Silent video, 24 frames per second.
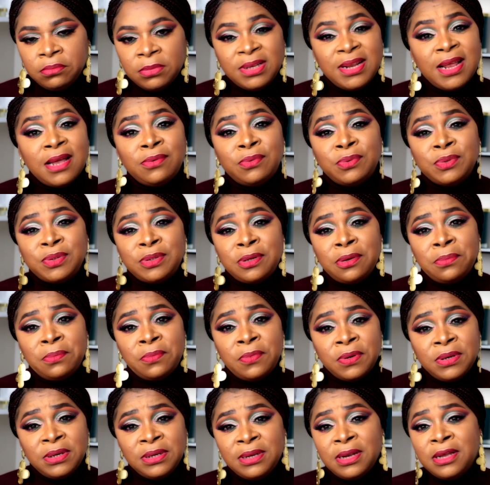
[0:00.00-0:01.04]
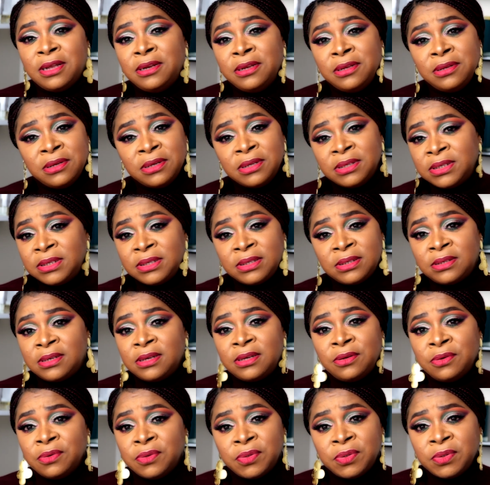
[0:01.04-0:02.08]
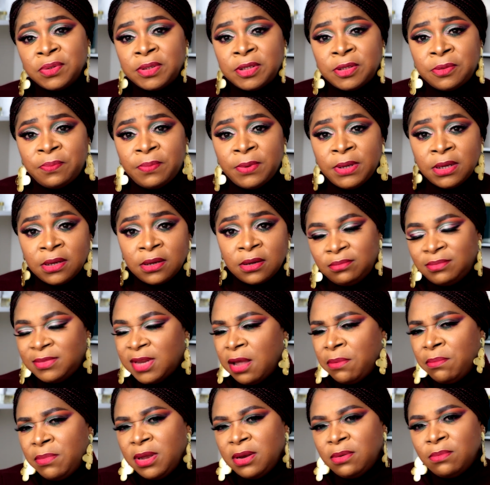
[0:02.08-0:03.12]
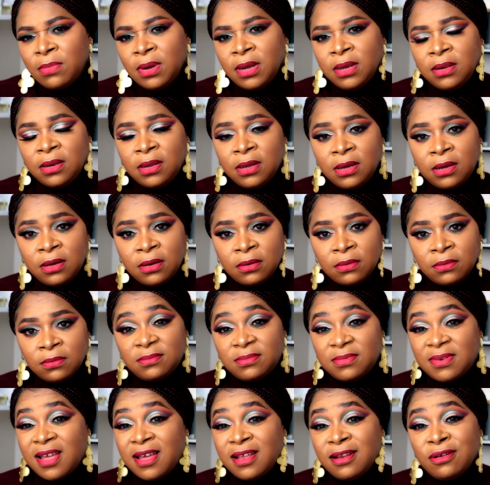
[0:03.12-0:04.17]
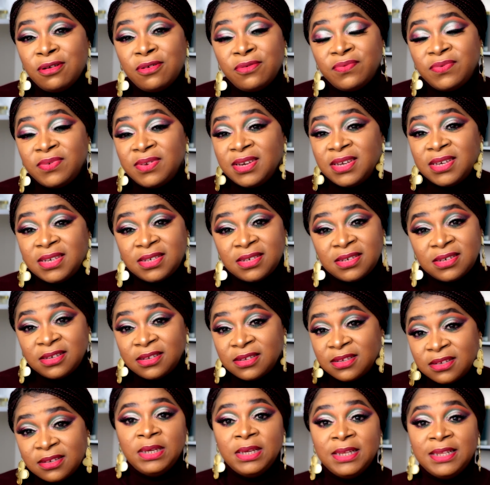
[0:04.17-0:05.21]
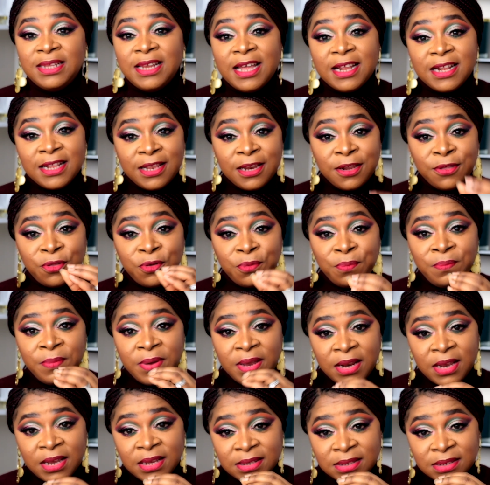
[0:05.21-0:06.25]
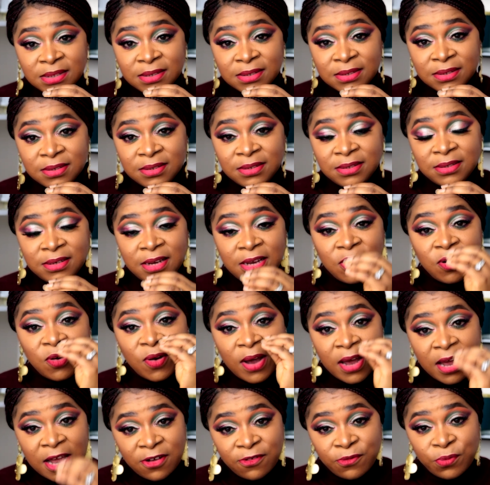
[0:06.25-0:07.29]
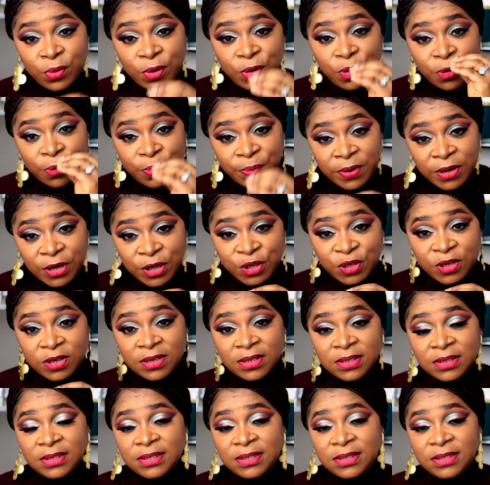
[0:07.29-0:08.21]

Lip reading: That was somebody that the nurse said doesn't speak. That made my day. I love nursing. That little minute that you have with your patient.